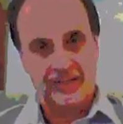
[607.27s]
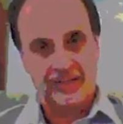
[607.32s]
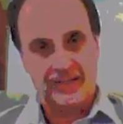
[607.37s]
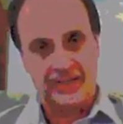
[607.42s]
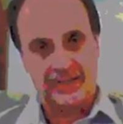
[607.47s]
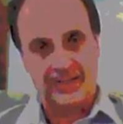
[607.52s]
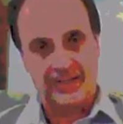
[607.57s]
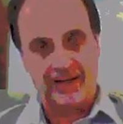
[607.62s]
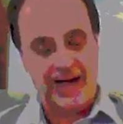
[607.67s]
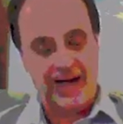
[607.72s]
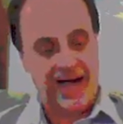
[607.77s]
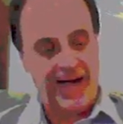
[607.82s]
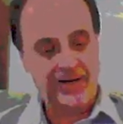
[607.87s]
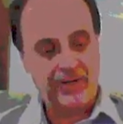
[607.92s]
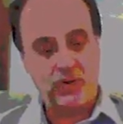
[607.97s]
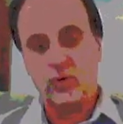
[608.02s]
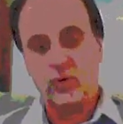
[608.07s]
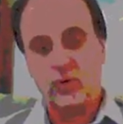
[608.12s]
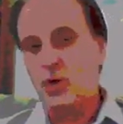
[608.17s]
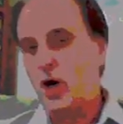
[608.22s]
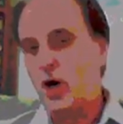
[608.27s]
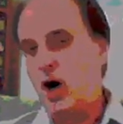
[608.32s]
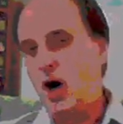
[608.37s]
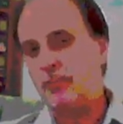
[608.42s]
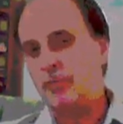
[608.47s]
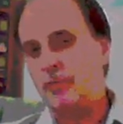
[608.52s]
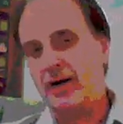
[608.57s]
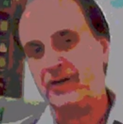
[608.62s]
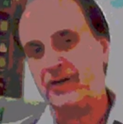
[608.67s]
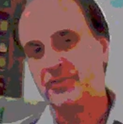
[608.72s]
I don't
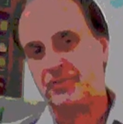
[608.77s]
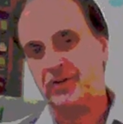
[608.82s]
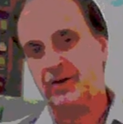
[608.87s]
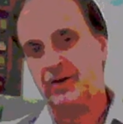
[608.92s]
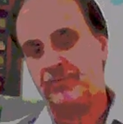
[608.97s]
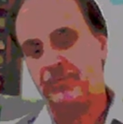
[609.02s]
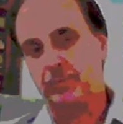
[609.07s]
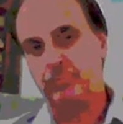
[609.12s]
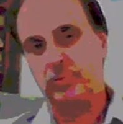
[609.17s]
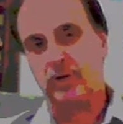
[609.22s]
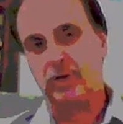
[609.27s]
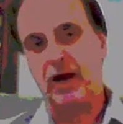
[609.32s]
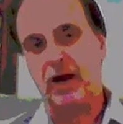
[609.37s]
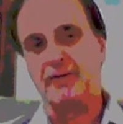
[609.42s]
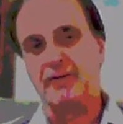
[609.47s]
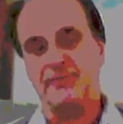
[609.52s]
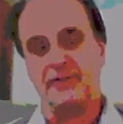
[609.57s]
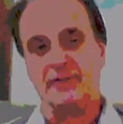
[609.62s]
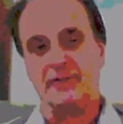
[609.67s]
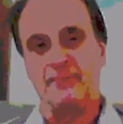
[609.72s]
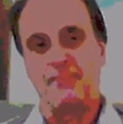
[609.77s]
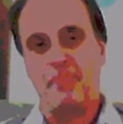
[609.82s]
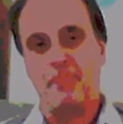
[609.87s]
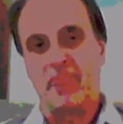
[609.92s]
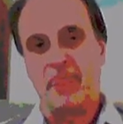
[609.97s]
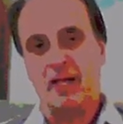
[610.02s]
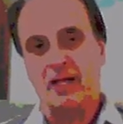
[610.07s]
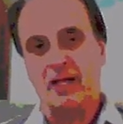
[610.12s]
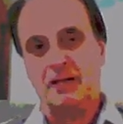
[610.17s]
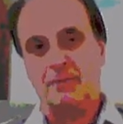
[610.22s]
call myself a prophet,
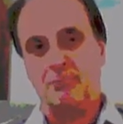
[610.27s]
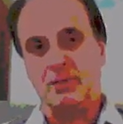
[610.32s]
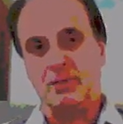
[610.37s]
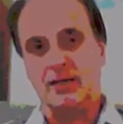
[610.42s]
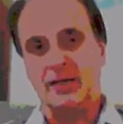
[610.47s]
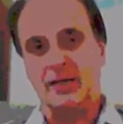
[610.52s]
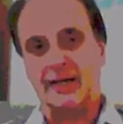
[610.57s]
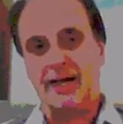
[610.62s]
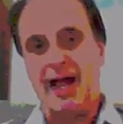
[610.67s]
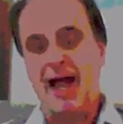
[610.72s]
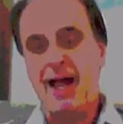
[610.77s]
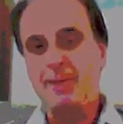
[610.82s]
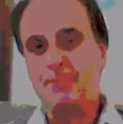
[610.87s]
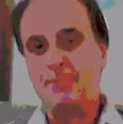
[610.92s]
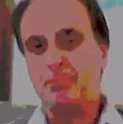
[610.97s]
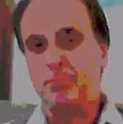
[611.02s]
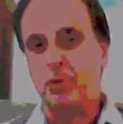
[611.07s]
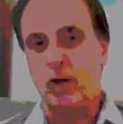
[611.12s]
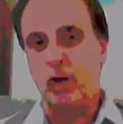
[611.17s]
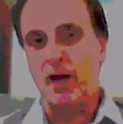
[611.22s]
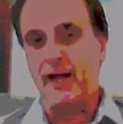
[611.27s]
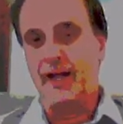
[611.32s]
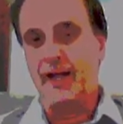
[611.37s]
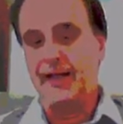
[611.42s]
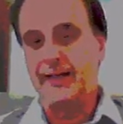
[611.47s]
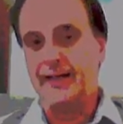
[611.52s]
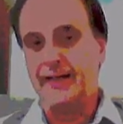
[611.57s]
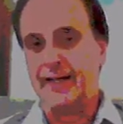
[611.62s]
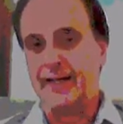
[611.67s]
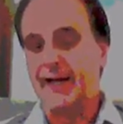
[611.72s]
but I
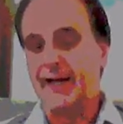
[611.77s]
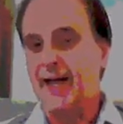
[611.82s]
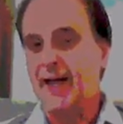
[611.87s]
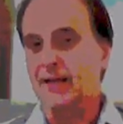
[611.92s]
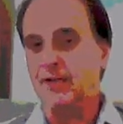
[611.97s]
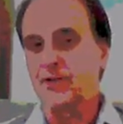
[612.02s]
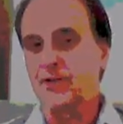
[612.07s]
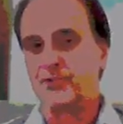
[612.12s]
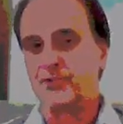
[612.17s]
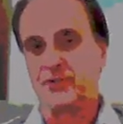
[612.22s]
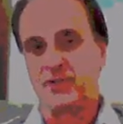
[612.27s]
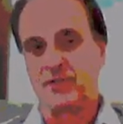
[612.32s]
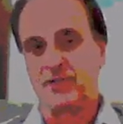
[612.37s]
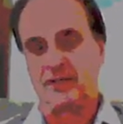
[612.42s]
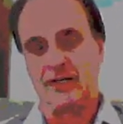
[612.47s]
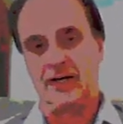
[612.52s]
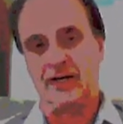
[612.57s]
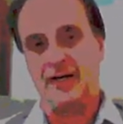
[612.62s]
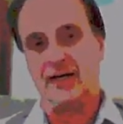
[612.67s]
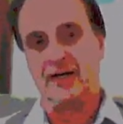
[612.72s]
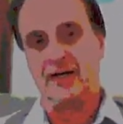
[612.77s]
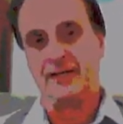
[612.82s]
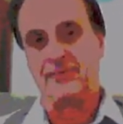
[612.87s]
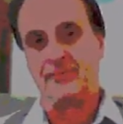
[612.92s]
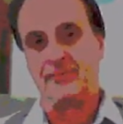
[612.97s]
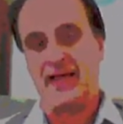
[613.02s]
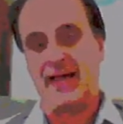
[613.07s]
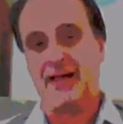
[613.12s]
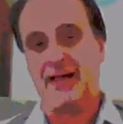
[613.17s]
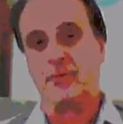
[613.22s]
pray and I listen to God.
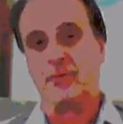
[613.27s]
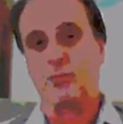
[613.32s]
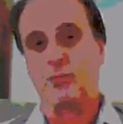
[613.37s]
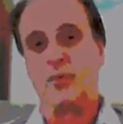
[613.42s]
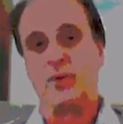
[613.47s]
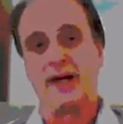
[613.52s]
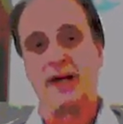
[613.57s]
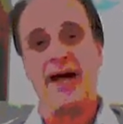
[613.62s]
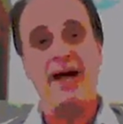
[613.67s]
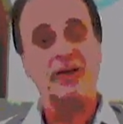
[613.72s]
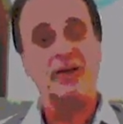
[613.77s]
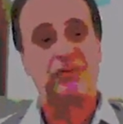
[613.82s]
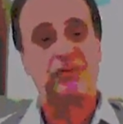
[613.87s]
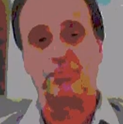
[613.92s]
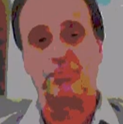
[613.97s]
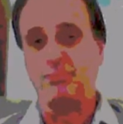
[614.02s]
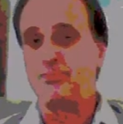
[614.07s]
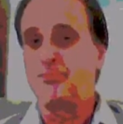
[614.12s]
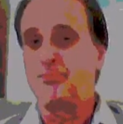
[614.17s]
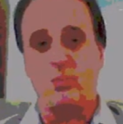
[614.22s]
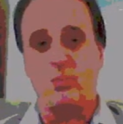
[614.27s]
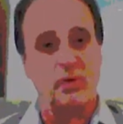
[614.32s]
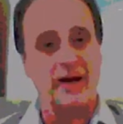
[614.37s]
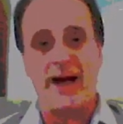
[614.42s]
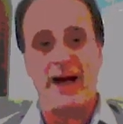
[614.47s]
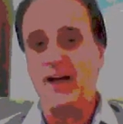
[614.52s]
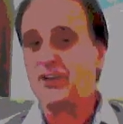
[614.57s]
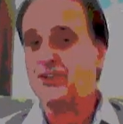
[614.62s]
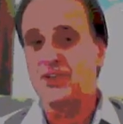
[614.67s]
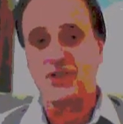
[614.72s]
And when
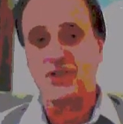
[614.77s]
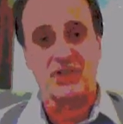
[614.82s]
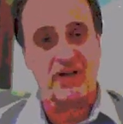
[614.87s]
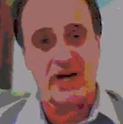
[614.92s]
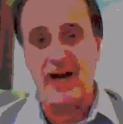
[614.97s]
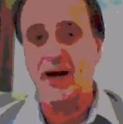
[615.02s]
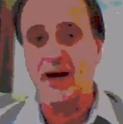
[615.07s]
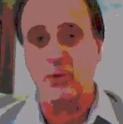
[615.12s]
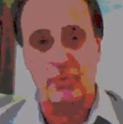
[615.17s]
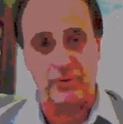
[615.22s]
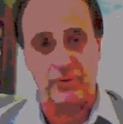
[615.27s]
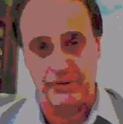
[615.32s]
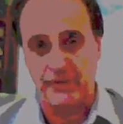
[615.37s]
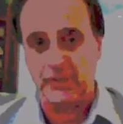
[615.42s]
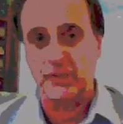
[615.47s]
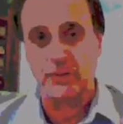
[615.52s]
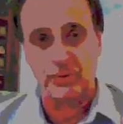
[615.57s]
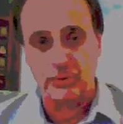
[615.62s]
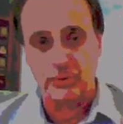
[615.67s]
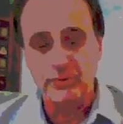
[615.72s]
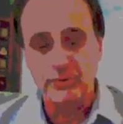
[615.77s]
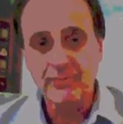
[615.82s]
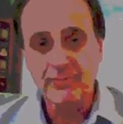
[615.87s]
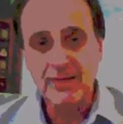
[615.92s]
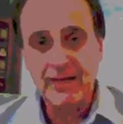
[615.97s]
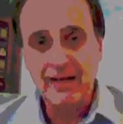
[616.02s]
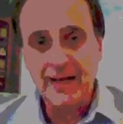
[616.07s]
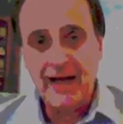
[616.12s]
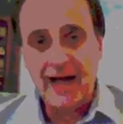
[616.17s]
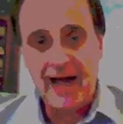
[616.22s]
I share with you,
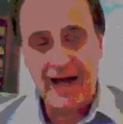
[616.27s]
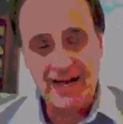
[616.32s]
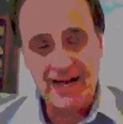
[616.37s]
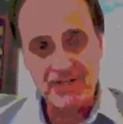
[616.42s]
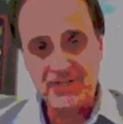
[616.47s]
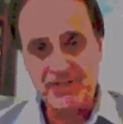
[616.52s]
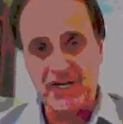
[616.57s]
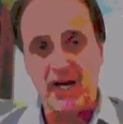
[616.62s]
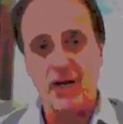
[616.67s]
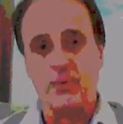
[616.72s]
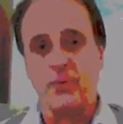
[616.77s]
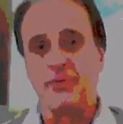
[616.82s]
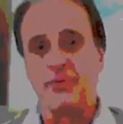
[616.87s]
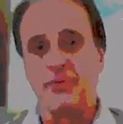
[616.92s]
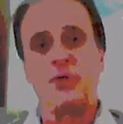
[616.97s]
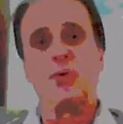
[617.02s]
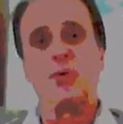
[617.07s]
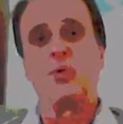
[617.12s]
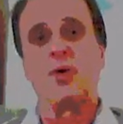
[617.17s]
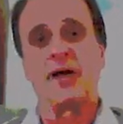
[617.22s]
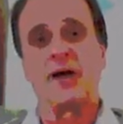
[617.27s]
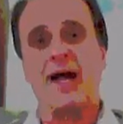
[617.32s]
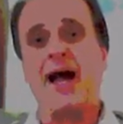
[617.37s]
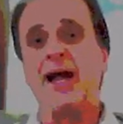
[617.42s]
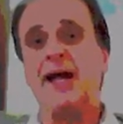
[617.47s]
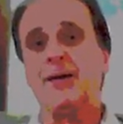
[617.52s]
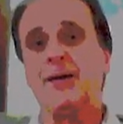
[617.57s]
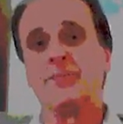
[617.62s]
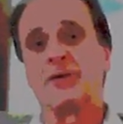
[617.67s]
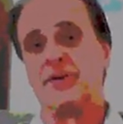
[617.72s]
I share with you what
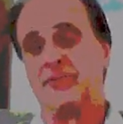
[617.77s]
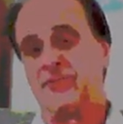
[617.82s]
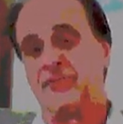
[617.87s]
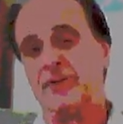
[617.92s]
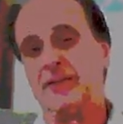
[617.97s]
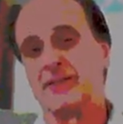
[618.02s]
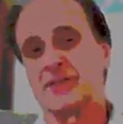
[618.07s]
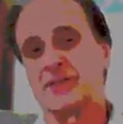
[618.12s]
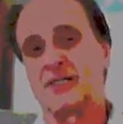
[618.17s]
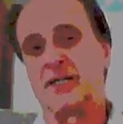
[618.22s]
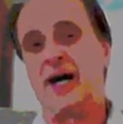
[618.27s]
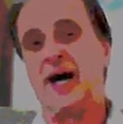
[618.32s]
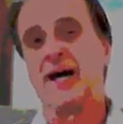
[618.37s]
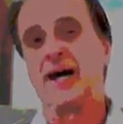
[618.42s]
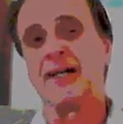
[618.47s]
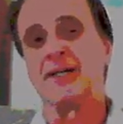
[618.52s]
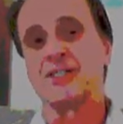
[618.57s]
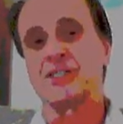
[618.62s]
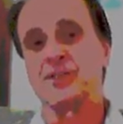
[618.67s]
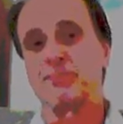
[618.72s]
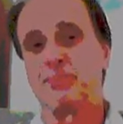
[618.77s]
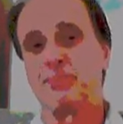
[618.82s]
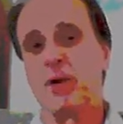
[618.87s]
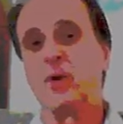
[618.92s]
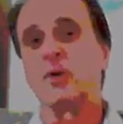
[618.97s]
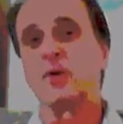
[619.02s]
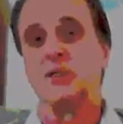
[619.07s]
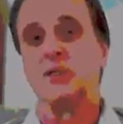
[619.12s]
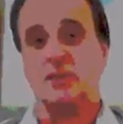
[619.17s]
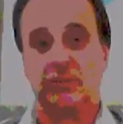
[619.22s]
I am convinced God has
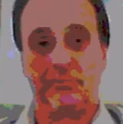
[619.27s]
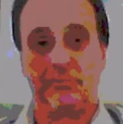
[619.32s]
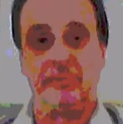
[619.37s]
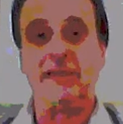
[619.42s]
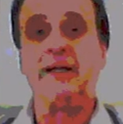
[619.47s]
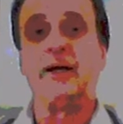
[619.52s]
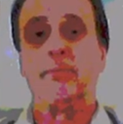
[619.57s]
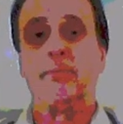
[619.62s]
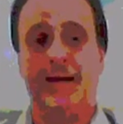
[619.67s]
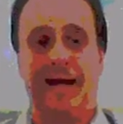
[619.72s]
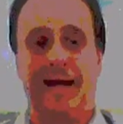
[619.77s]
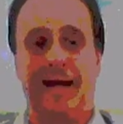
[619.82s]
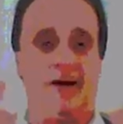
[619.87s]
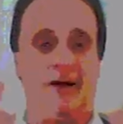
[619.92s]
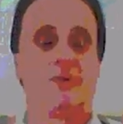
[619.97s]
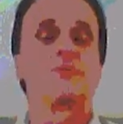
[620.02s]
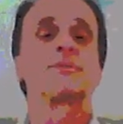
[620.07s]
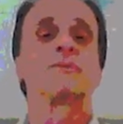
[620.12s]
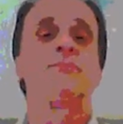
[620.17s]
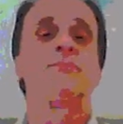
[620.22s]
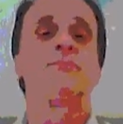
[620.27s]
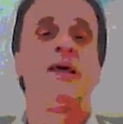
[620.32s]
spoken to me about.